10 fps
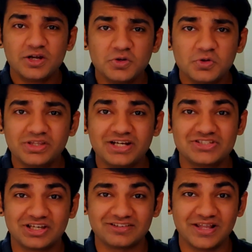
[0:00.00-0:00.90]
Did you know
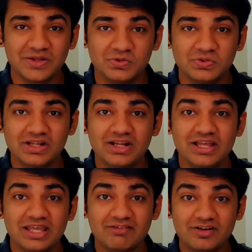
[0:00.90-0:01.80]
that just like Google,
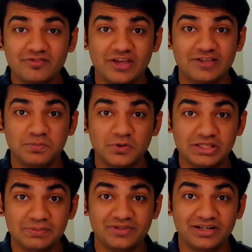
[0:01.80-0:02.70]
even
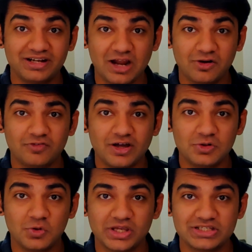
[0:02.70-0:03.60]
Facebook keeps a track of
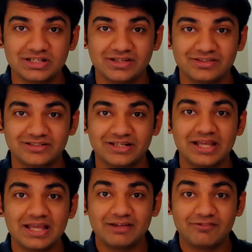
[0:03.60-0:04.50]
our location
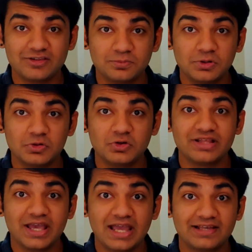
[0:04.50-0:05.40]
history? Facebook
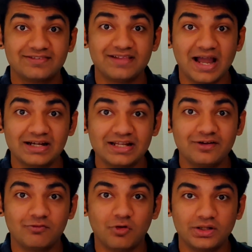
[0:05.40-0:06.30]
knows
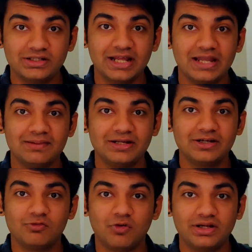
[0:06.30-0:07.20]
exactly at what time
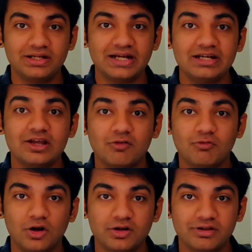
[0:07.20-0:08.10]
and at what date
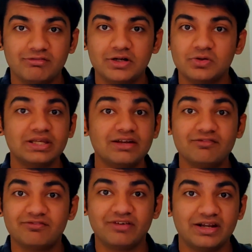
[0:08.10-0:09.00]
what we were doing
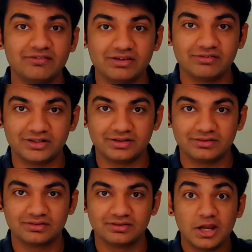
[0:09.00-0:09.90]
and where we were.